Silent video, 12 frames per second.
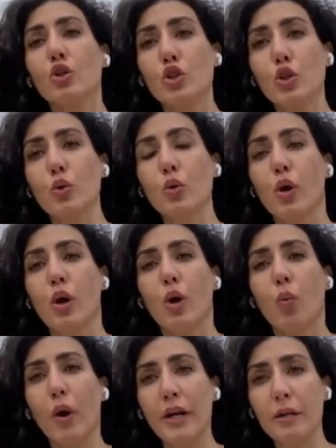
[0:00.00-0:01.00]
to
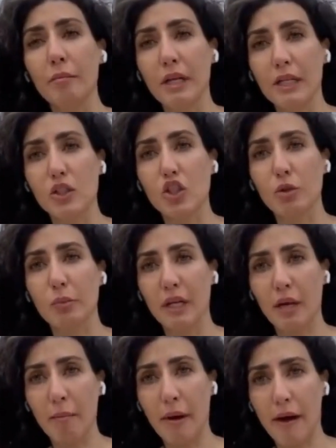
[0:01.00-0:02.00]
what it means to be
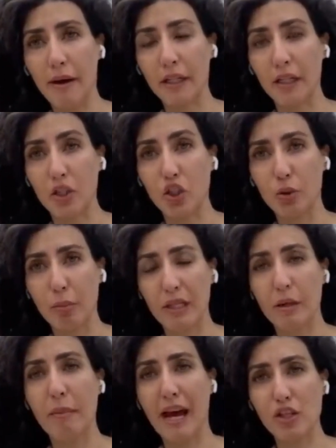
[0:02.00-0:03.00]
an American, to be
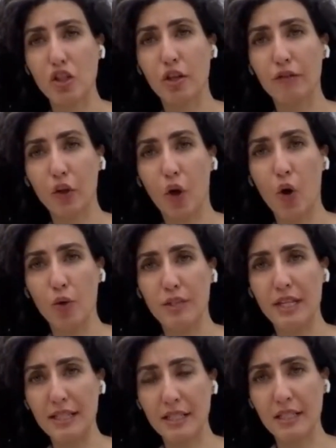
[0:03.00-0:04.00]
the master of your own
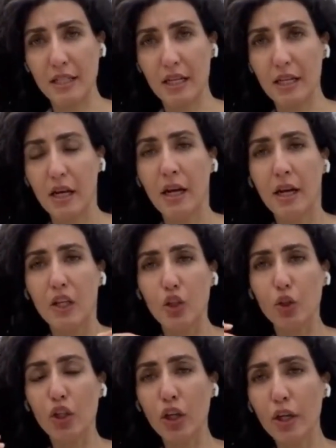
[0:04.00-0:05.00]
destiny.
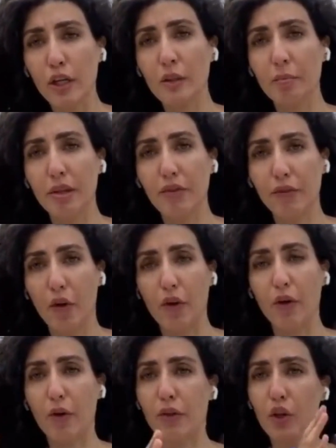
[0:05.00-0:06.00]
You couldn't be
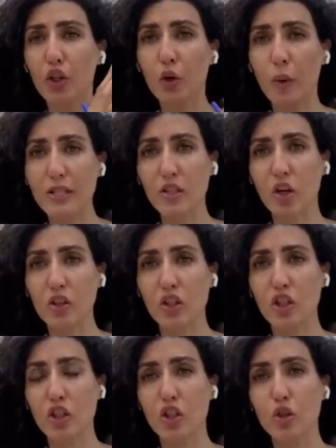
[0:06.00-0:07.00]
further. The US
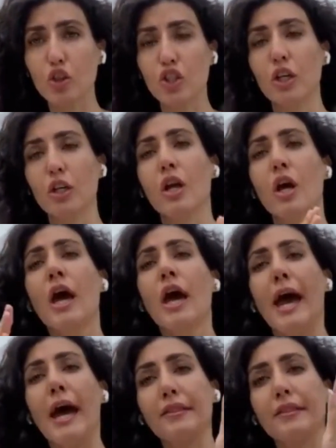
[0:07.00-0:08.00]
Constitution
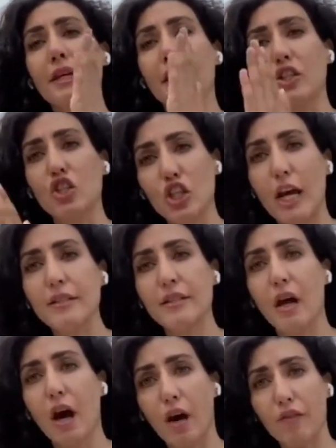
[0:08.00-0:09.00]
and the
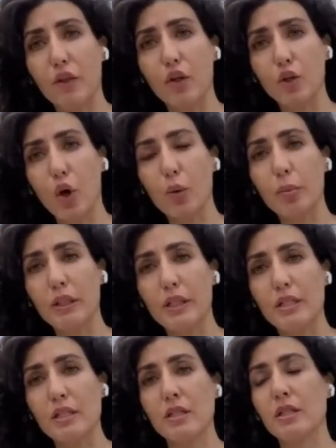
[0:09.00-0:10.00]
agenda of the
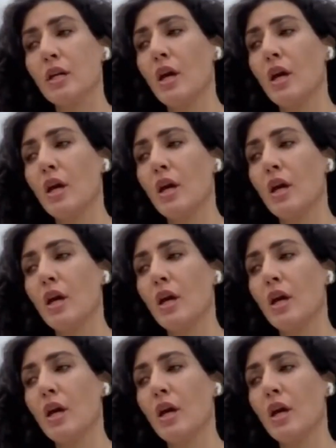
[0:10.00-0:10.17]
globalists